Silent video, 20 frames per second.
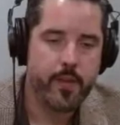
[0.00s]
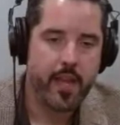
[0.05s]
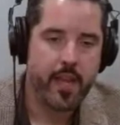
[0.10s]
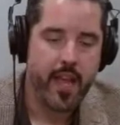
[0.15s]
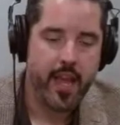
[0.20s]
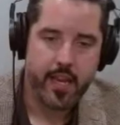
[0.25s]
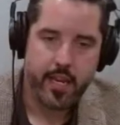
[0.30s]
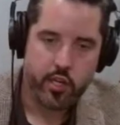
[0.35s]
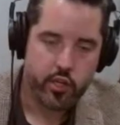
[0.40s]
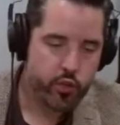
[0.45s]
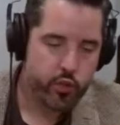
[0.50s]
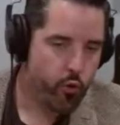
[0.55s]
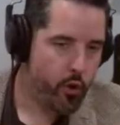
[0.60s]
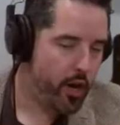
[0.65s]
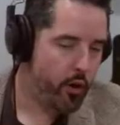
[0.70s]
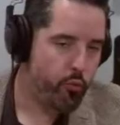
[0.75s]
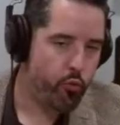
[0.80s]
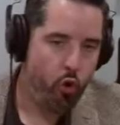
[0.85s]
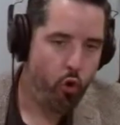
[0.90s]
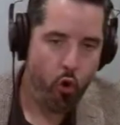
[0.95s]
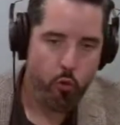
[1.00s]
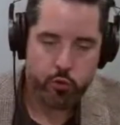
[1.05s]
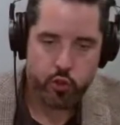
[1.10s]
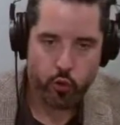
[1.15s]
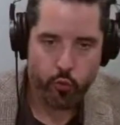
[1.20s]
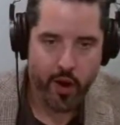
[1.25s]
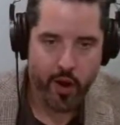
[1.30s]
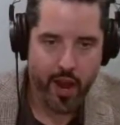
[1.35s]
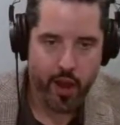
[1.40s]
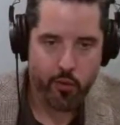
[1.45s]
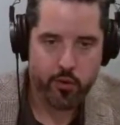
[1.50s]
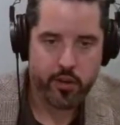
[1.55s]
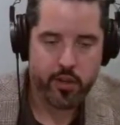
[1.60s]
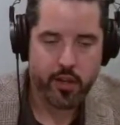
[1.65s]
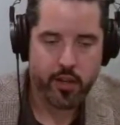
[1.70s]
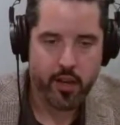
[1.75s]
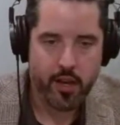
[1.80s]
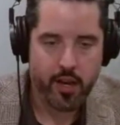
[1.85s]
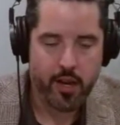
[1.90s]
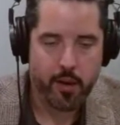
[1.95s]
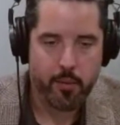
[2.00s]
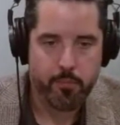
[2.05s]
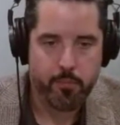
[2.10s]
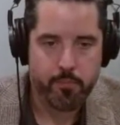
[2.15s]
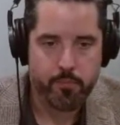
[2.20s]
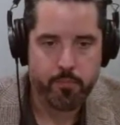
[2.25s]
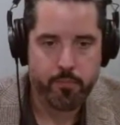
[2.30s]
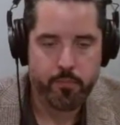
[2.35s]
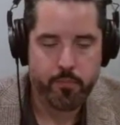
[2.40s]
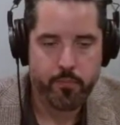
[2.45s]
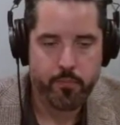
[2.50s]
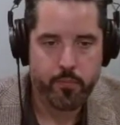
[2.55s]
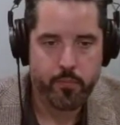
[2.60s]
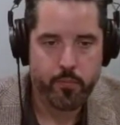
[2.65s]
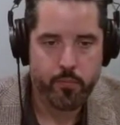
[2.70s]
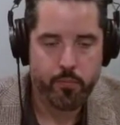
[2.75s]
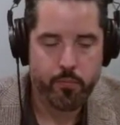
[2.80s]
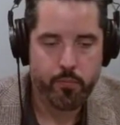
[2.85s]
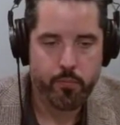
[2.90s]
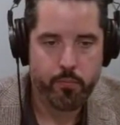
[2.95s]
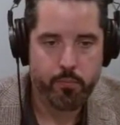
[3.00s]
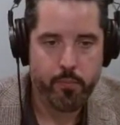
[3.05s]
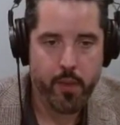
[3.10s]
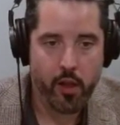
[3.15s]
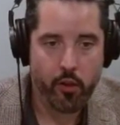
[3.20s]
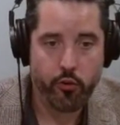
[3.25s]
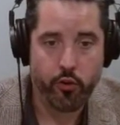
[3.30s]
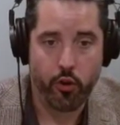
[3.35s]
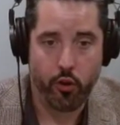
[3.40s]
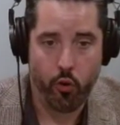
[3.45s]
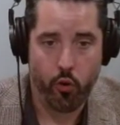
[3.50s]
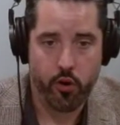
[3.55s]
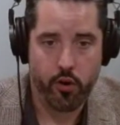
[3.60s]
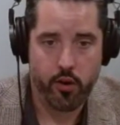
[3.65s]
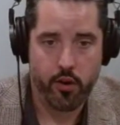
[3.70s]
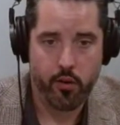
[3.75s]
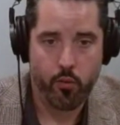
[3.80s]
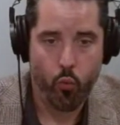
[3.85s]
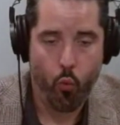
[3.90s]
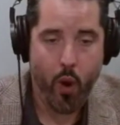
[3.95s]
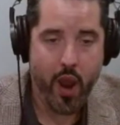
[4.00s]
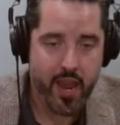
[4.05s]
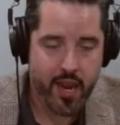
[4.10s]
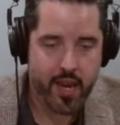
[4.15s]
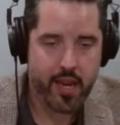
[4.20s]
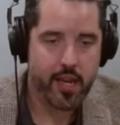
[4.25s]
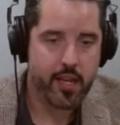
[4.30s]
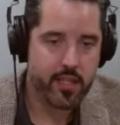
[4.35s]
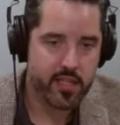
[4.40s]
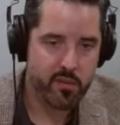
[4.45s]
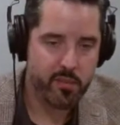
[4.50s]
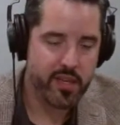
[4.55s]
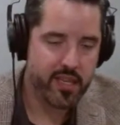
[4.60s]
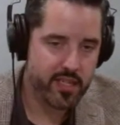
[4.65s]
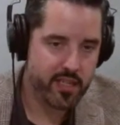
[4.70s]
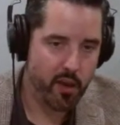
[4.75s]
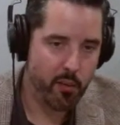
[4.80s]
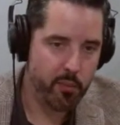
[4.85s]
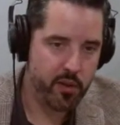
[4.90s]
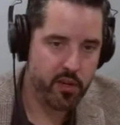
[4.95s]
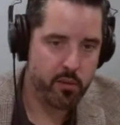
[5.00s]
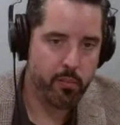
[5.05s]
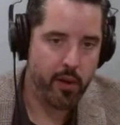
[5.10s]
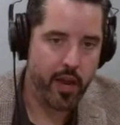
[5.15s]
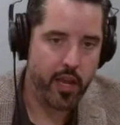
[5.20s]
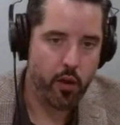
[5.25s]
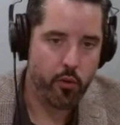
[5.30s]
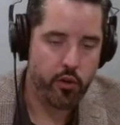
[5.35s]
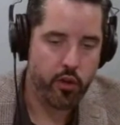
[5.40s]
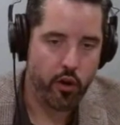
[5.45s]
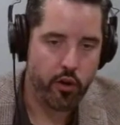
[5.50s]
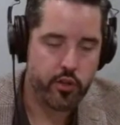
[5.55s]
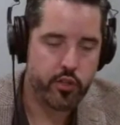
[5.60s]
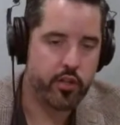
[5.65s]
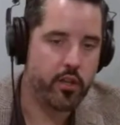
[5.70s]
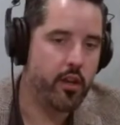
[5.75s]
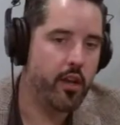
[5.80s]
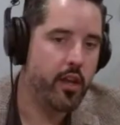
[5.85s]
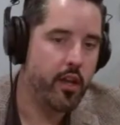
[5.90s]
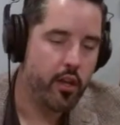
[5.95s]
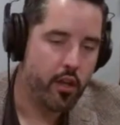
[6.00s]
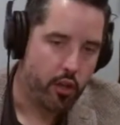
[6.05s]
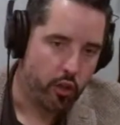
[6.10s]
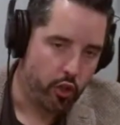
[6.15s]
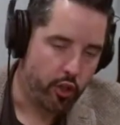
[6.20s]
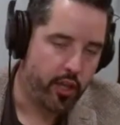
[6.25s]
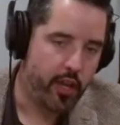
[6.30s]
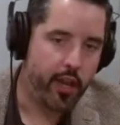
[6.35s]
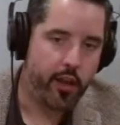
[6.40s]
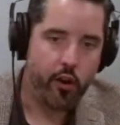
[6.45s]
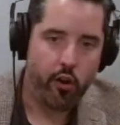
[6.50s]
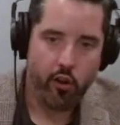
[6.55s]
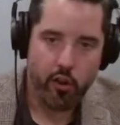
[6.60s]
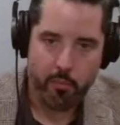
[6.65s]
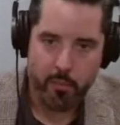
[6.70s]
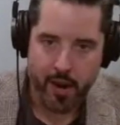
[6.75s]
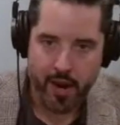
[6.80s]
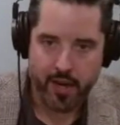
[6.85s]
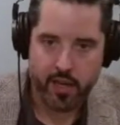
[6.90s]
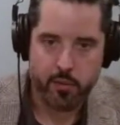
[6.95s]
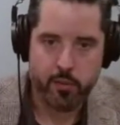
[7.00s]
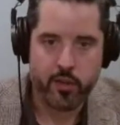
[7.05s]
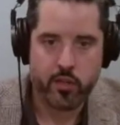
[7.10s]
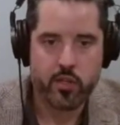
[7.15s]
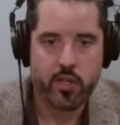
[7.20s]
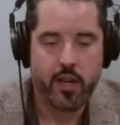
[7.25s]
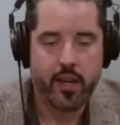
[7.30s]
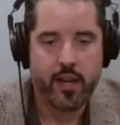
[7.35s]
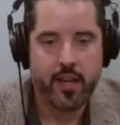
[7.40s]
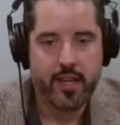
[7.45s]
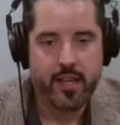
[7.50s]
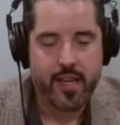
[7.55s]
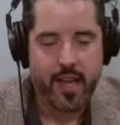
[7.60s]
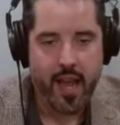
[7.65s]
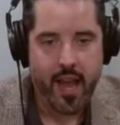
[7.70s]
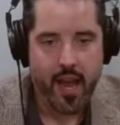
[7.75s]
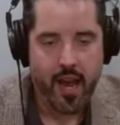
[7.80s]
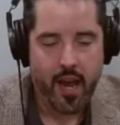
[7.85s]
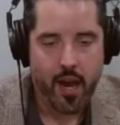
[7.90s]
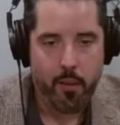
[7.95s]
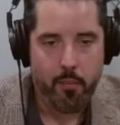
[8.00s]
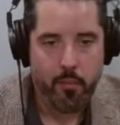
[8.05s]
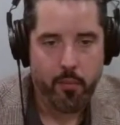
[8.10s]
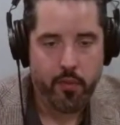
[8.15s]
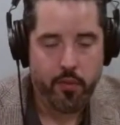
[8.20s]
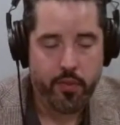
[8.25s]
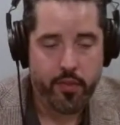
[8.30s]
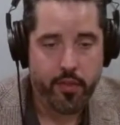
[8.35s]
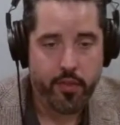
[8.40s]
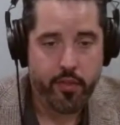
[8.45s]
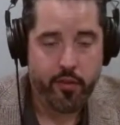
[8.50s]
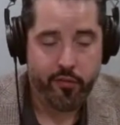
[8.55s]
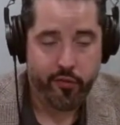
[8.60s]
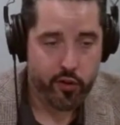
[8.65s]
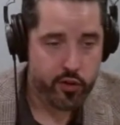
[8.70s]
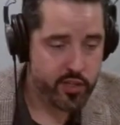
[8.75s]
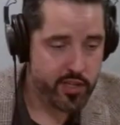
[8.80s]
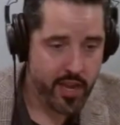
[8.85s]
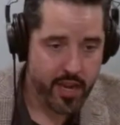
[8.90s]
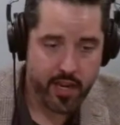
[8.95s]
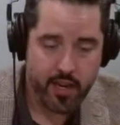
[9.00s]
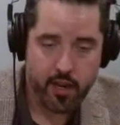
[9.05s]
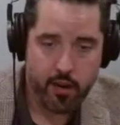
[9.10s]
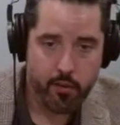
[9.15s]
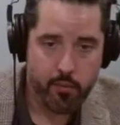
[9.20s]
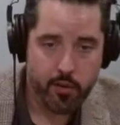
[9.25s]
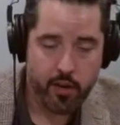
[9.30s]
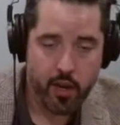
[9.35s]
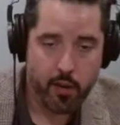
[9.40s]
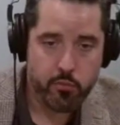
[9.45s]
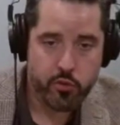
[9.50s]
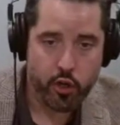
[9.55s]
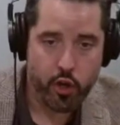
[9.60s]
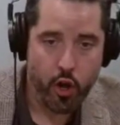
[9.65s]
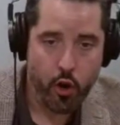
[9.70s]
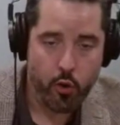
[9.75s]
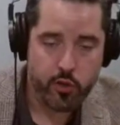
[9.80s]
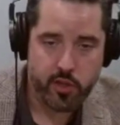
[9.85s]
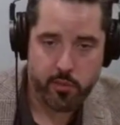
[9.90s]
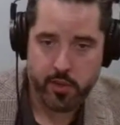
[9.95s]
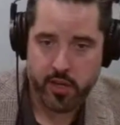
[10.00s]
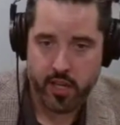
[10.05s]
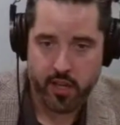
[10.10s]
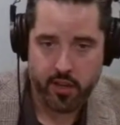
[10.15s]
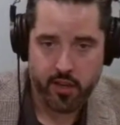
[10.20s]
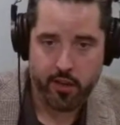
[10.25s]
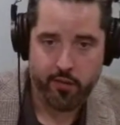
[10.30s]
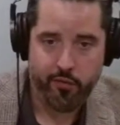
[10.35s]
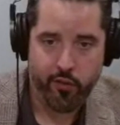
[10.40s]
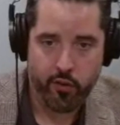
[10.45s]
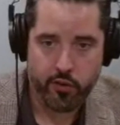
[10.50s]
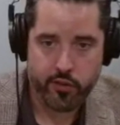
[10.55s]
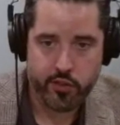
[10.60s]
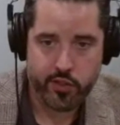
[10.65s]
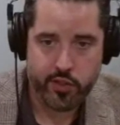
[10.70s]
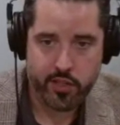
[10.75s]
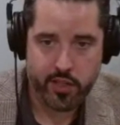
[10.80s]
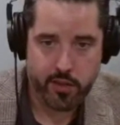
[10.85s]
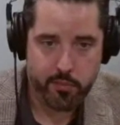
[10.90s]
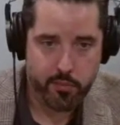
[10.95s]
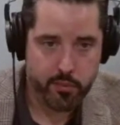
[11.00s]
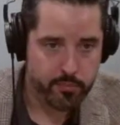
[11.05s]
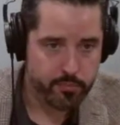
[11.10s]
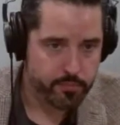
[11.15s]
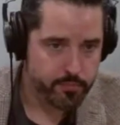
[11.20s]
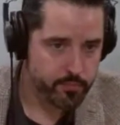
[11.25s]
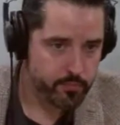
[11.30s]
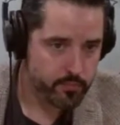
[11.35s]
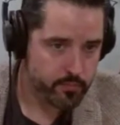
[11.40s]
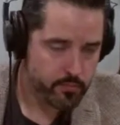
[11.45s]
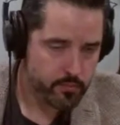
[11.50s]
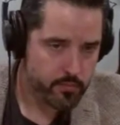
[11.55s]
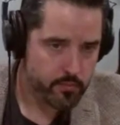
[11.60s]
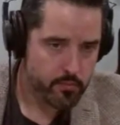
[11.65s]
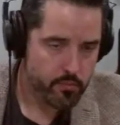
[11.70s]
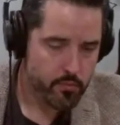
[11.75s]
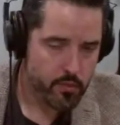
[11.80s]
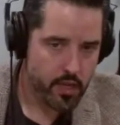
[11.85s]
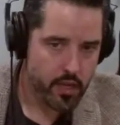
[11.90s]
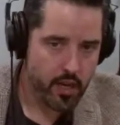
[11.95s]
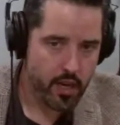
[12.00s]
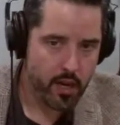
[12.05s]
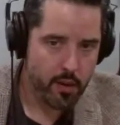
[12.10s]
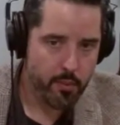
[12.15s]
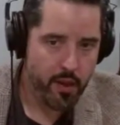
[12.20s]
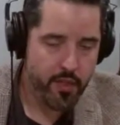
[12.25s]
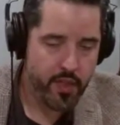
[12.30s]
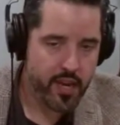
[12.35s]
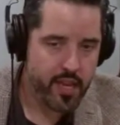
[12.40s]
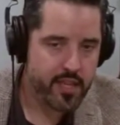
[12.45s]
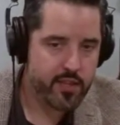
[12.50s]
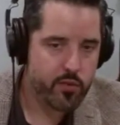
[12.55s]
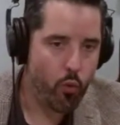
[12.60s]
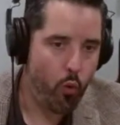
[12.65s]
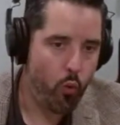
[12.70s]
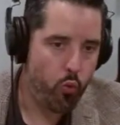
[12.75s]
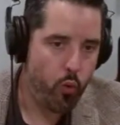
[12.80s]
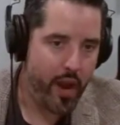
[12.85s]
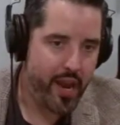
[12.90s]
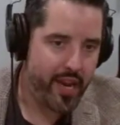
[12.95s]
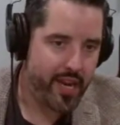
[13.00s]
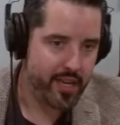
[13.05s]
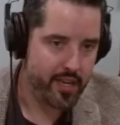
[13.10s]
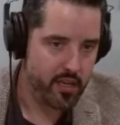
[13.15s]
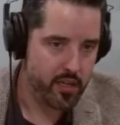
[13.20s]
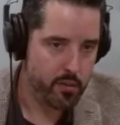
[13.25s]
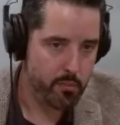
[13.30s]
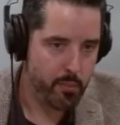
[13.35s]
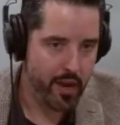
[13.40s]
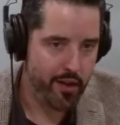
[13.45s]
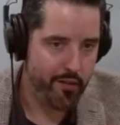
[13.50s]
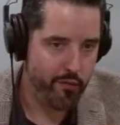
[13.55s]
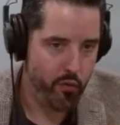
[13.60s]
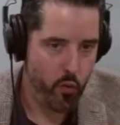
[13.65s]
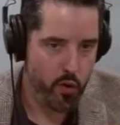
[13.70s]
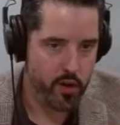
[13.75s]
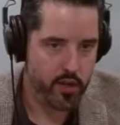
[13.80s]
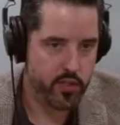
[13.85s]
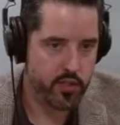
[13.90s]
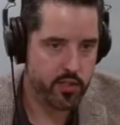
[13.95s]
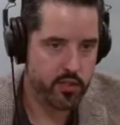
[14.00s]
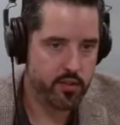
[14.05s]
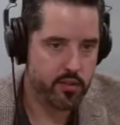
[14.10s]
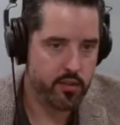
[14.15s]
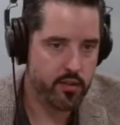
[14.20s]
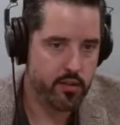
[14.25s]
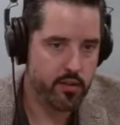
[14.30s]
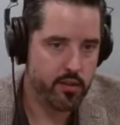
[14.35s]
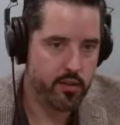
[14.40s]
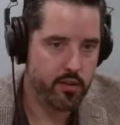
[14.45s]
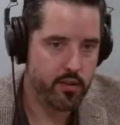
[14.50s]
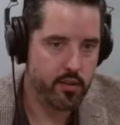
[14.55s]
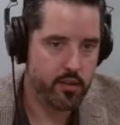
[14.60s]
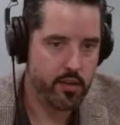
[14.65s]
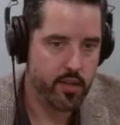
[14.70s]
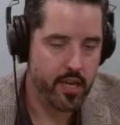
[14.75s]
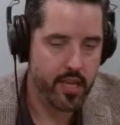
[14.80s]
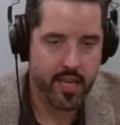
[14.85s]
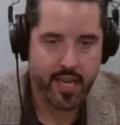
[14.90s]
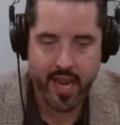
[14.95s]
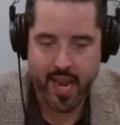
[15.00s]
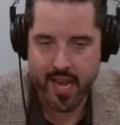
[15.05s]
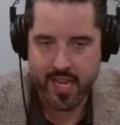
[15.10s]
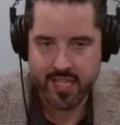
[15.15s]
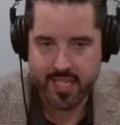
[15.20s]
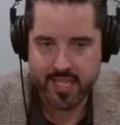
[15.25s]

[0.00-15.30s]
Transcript: And he just kind of roams around Meldalorn, waiting to be summoned by Oyarsa, looking at all the monuments. The first night comes and goes. I mean, he falls asleep And then he's awakened by a voice, and he can't